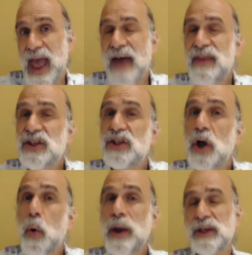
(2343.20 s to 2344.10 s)
And this is
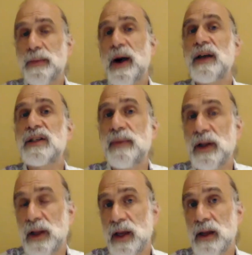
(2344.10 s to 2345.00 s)
always a
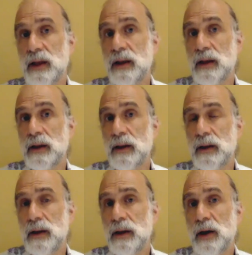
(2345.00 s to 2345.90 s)
possibility
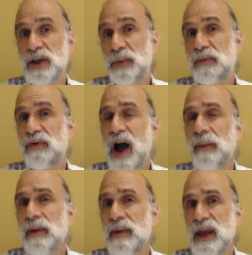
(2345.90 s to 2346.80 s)
because the
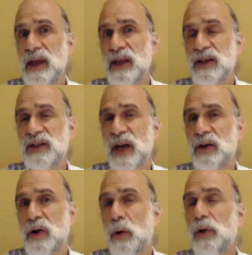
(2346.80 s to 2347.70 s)
problem is
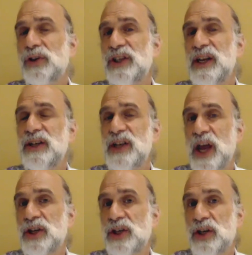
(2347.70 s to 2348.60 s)
that goals and
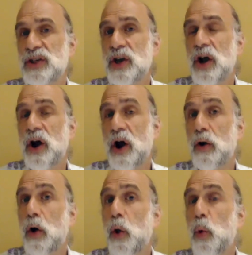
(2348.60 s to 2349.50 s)
intentions
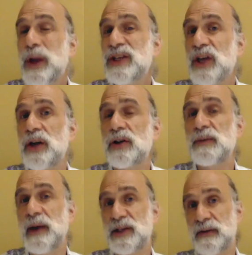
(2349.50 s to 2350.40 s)
are always
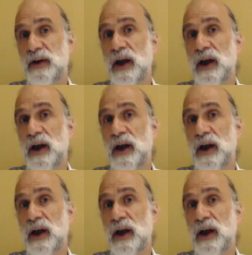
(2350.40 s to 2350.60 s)
underspecified.